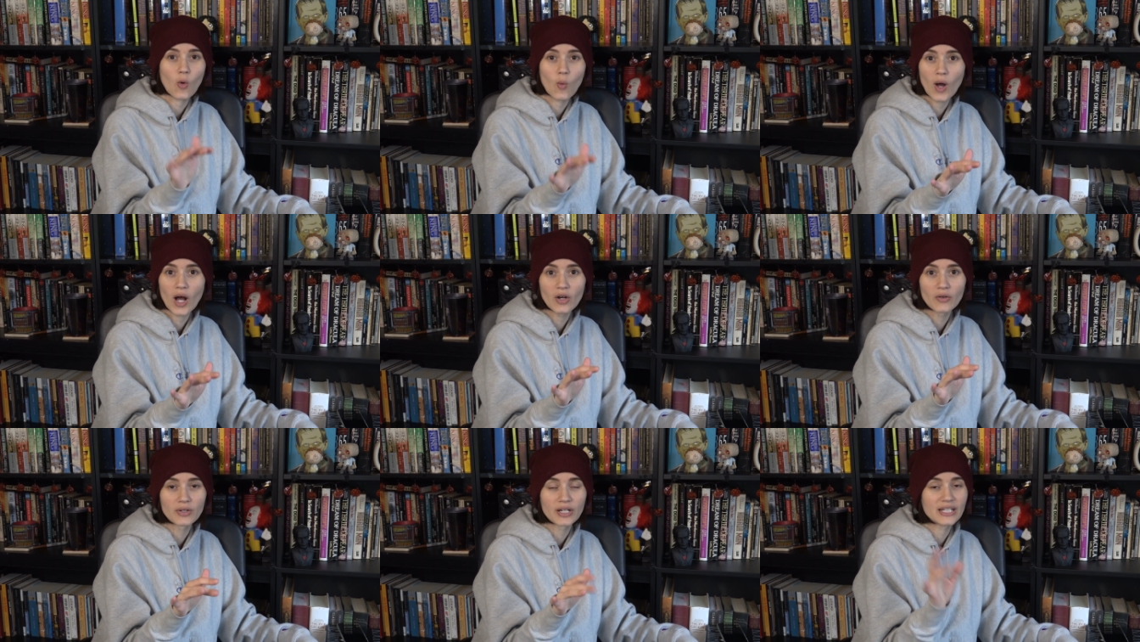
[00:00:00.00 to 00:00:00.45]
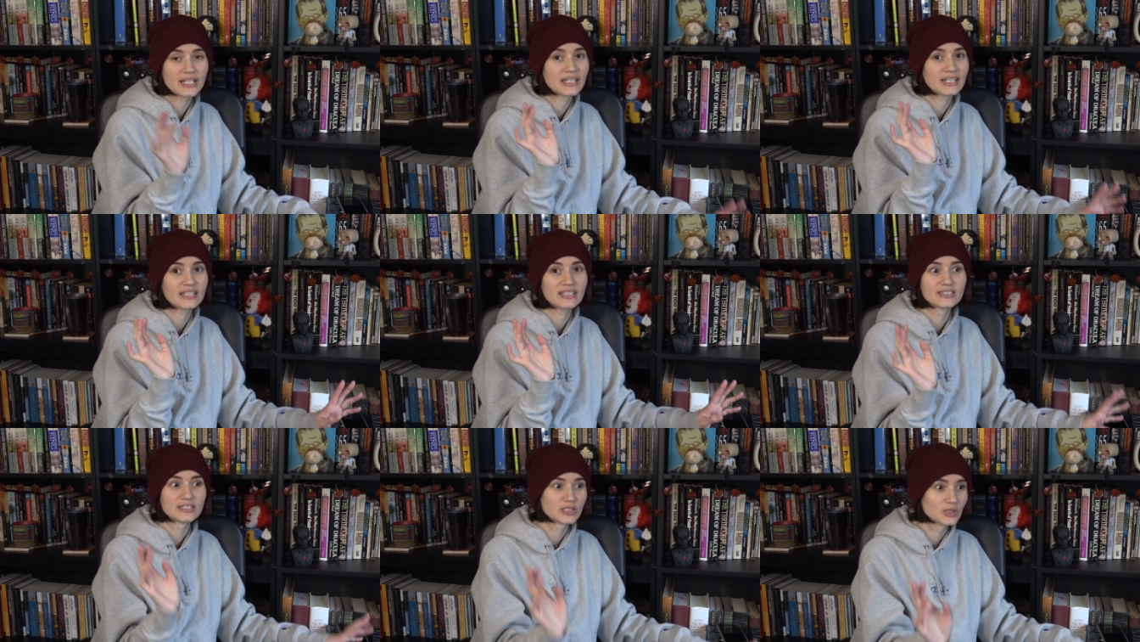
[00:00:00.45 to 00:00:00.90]
well
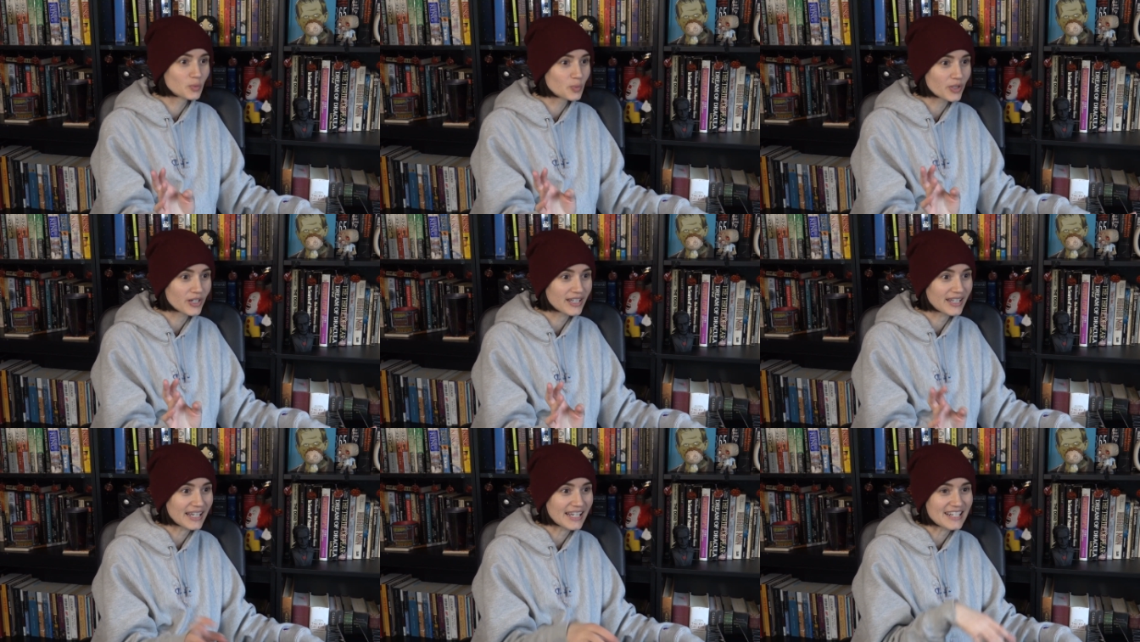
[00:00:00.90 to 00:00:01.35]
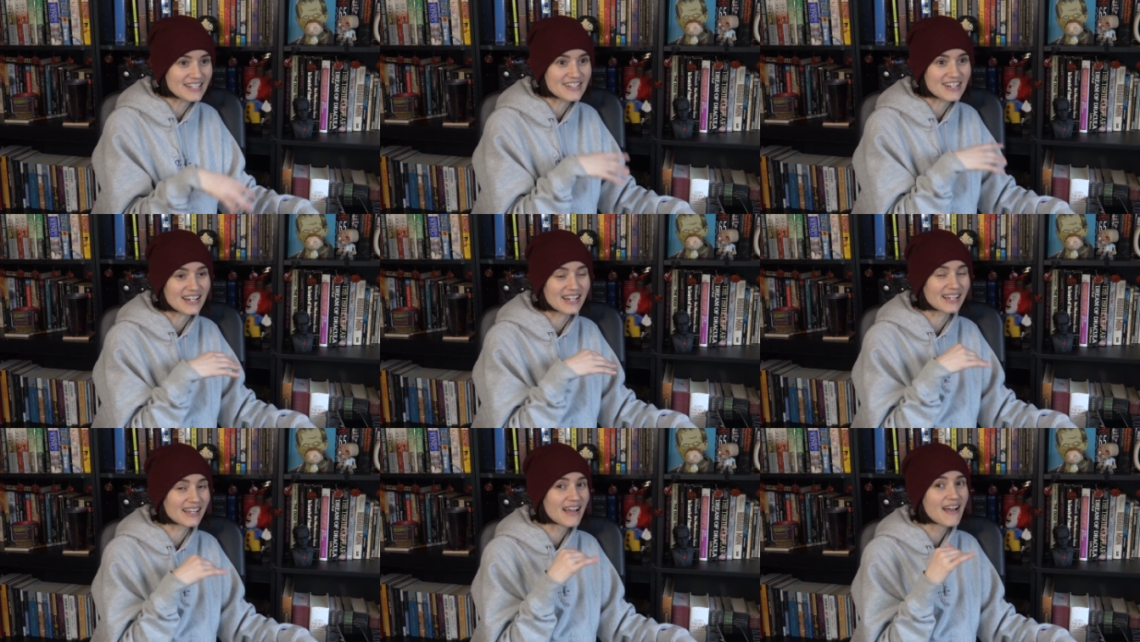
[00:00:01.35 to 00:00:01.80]
written, super
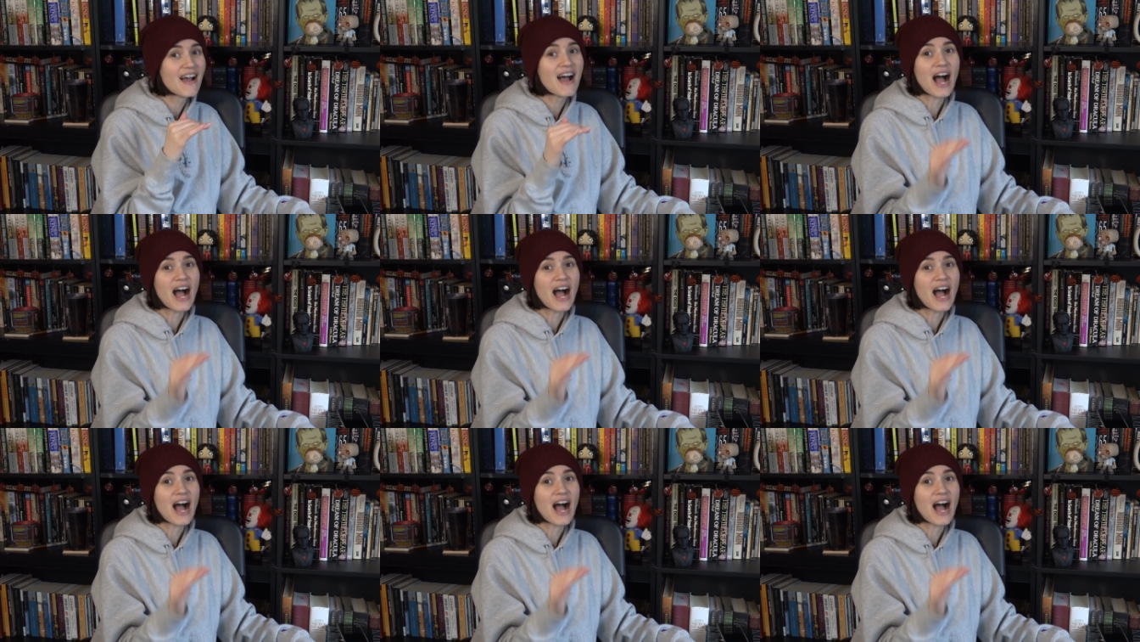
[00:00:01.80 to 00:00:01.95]
engaging.